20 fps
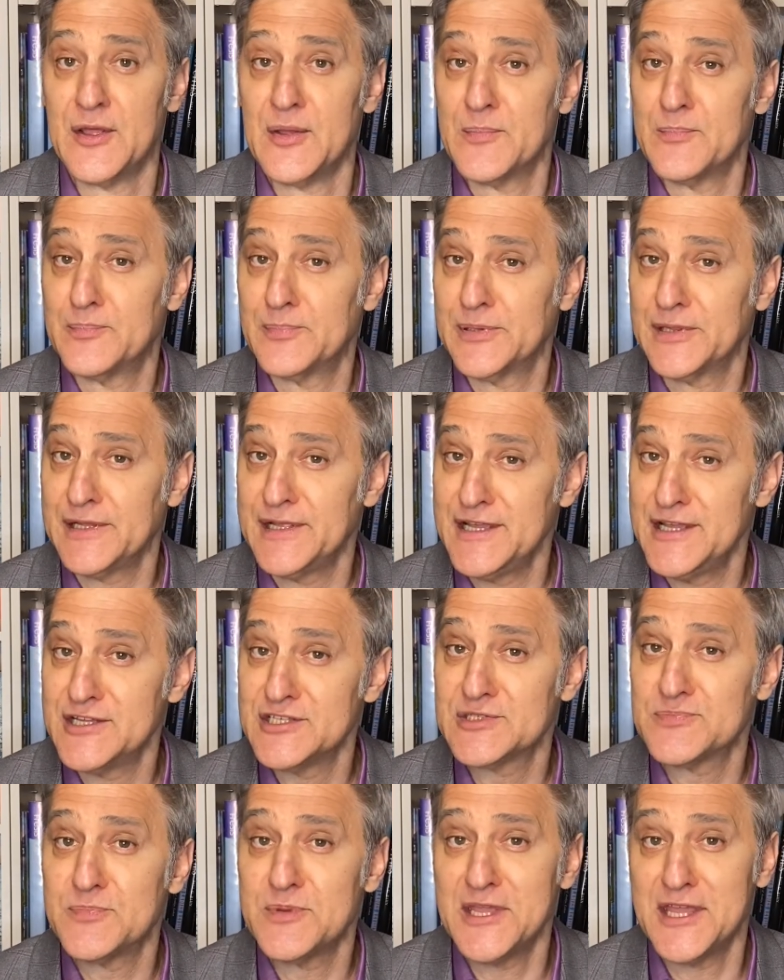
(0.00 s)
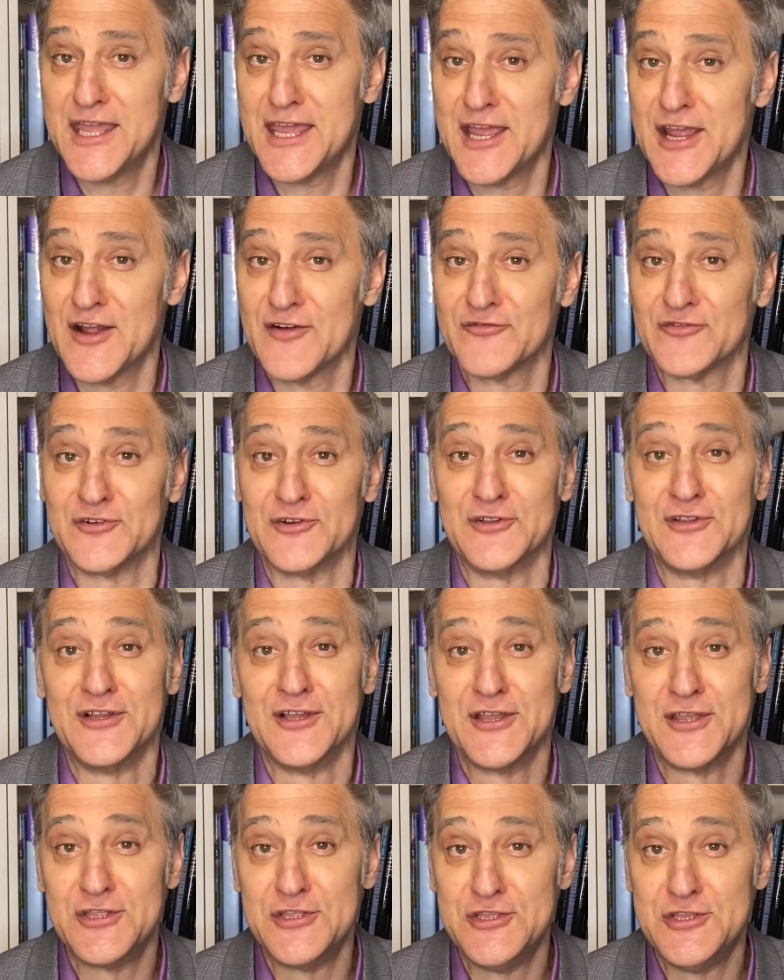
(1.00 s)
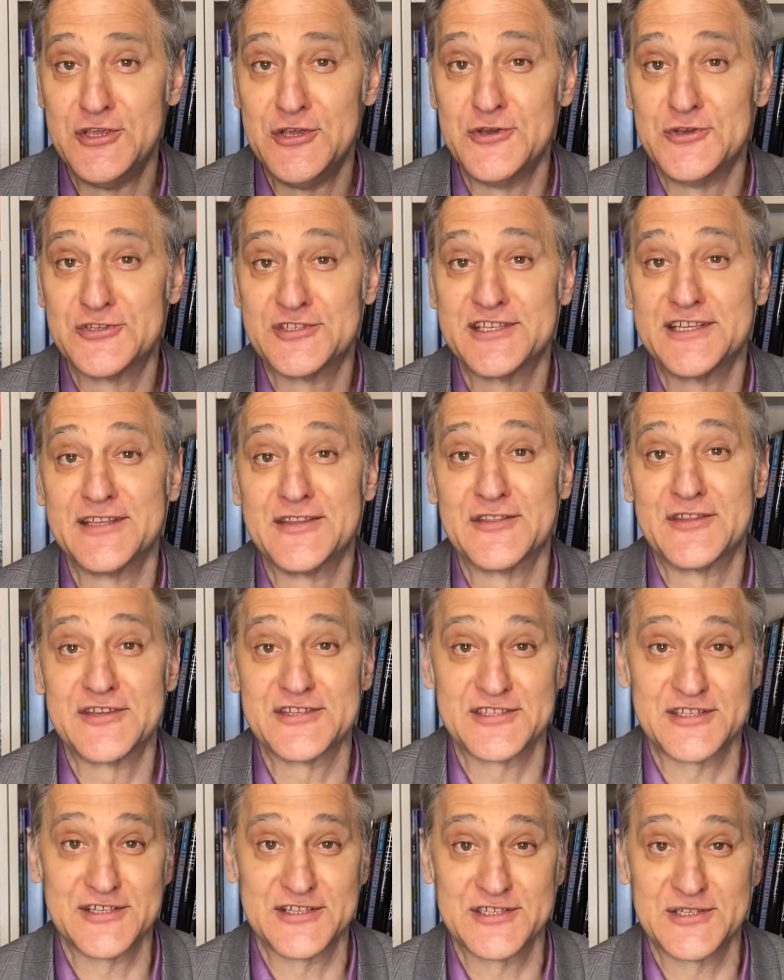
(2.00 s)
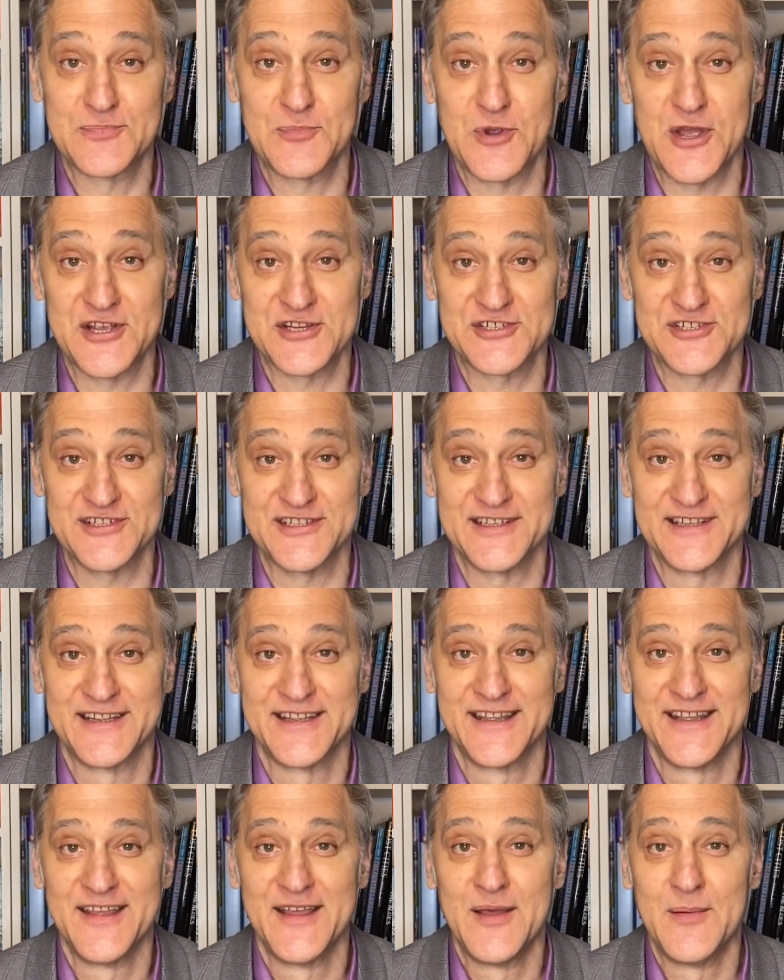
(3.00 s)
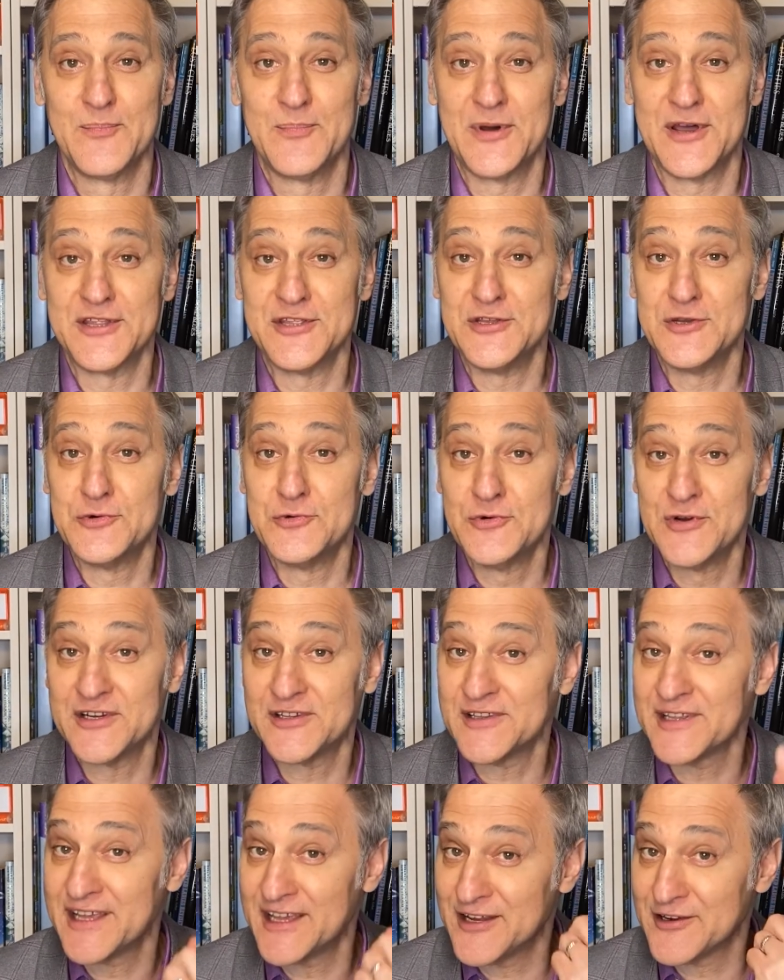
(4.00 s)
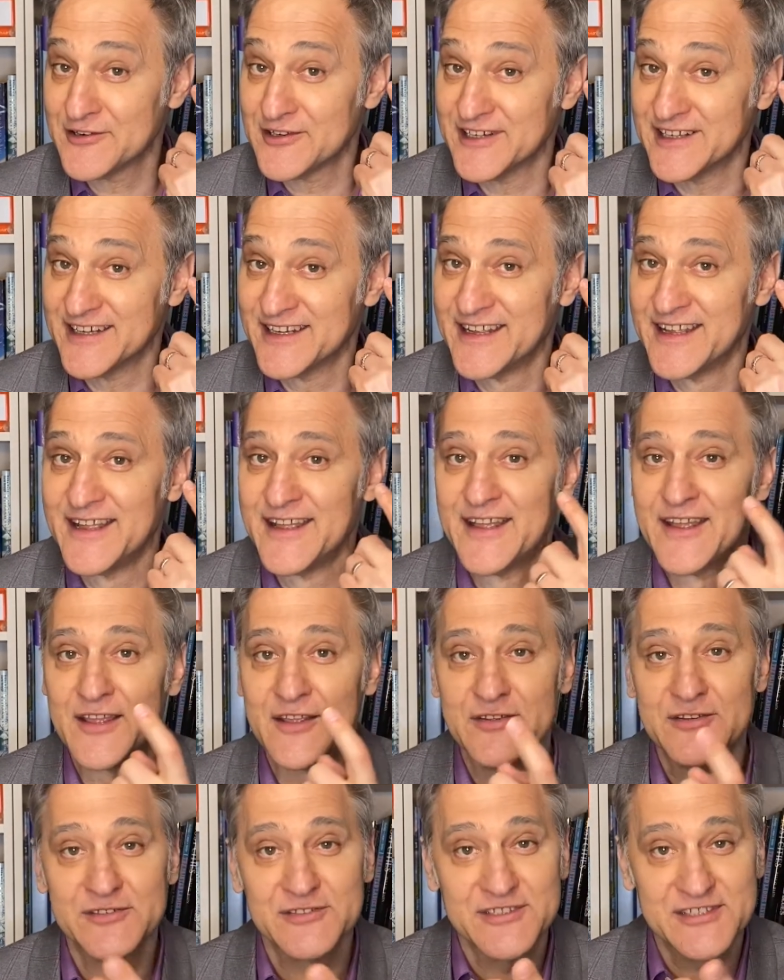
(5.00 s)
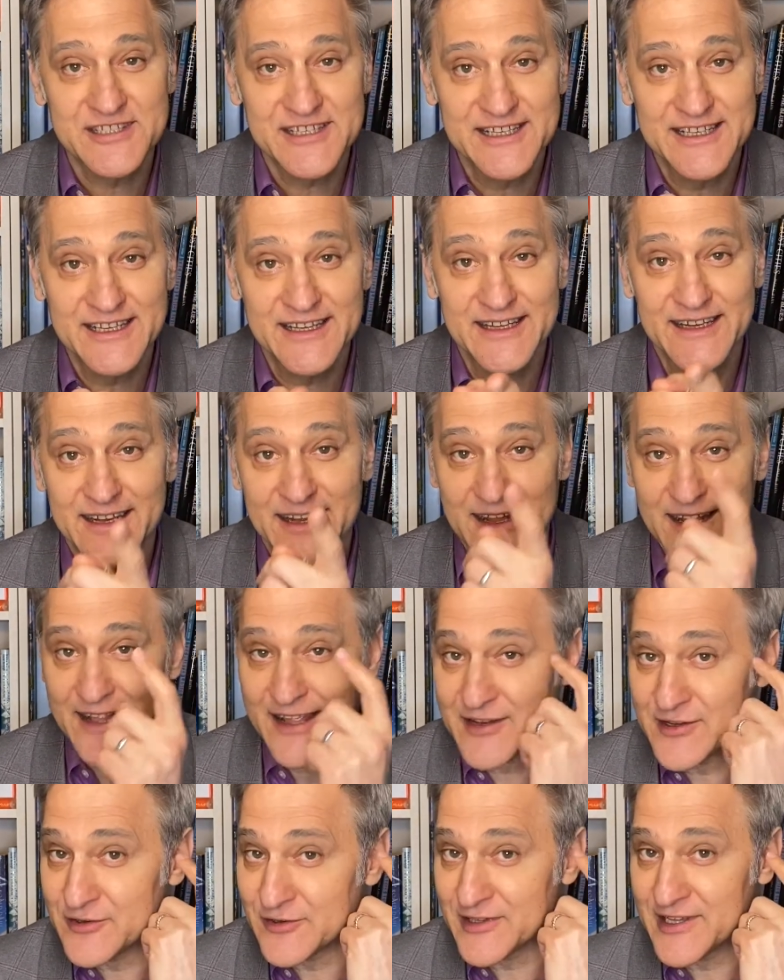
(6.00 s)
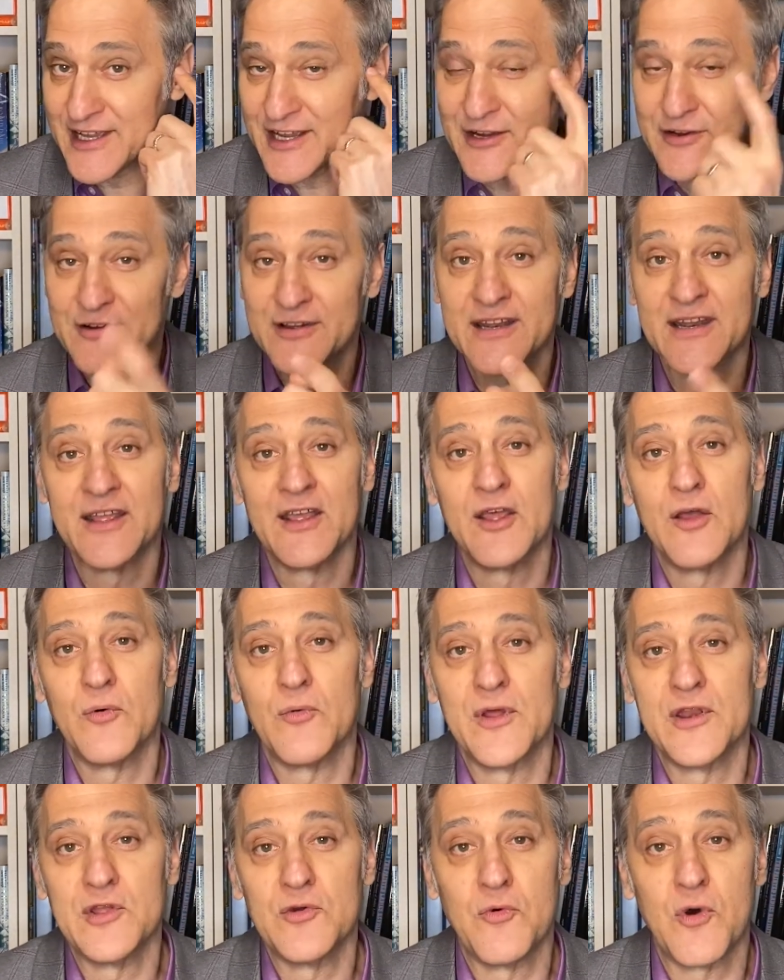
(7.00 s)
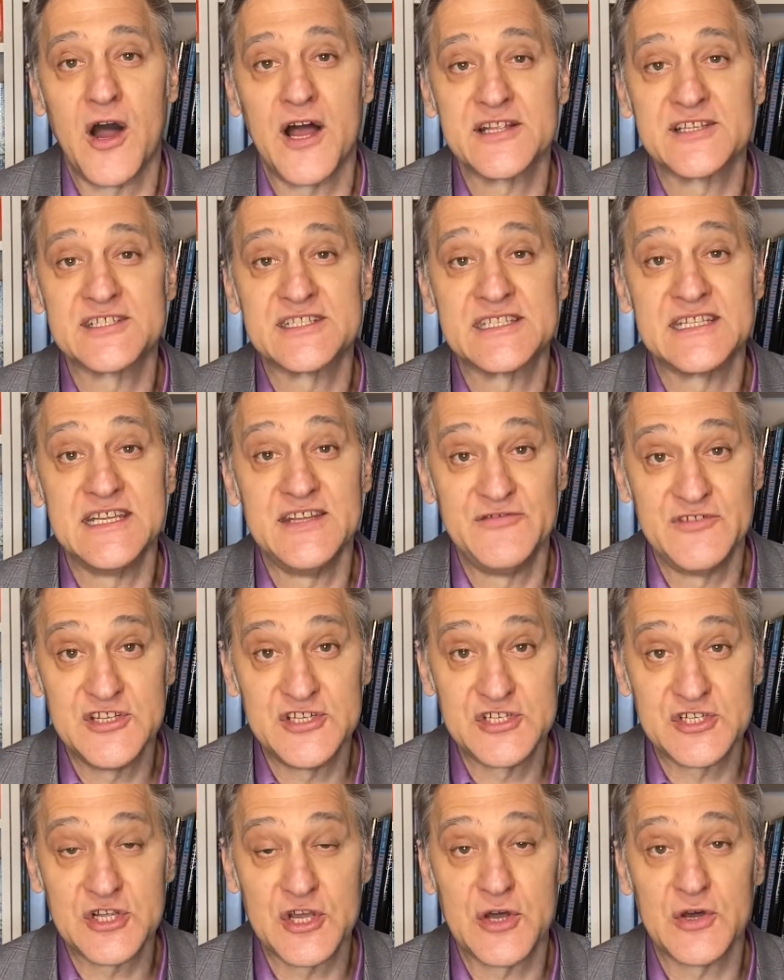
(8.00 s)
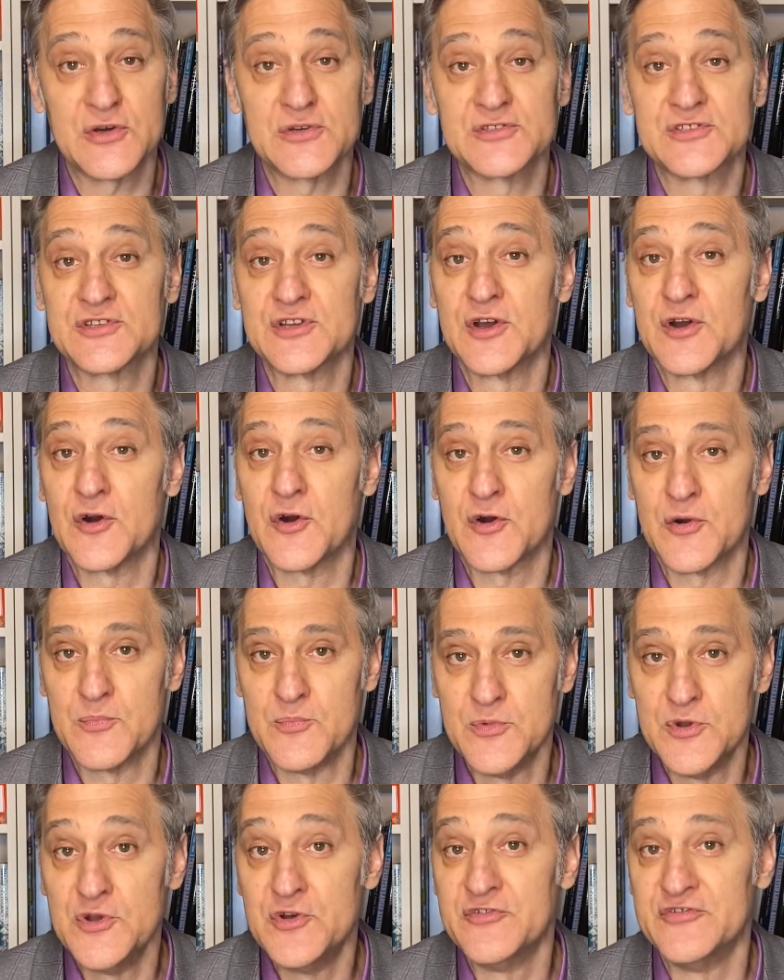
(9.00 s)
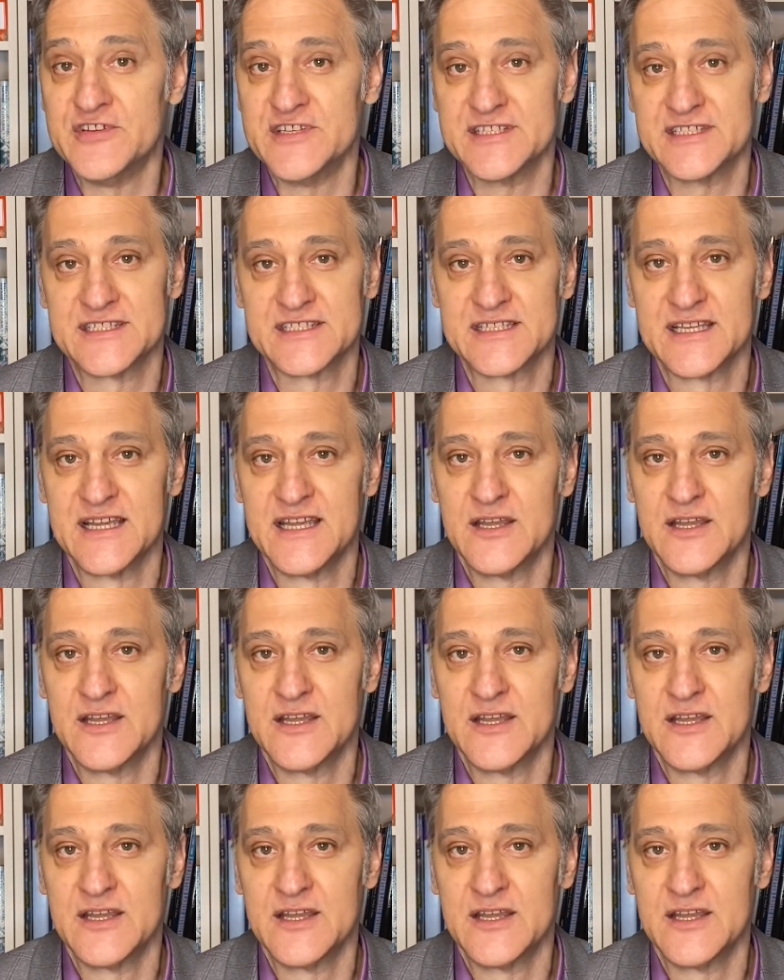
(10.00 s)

Please be careful using this expression. But you will hear it. You'll see it and you'll hear it when you watch TV shows or movies.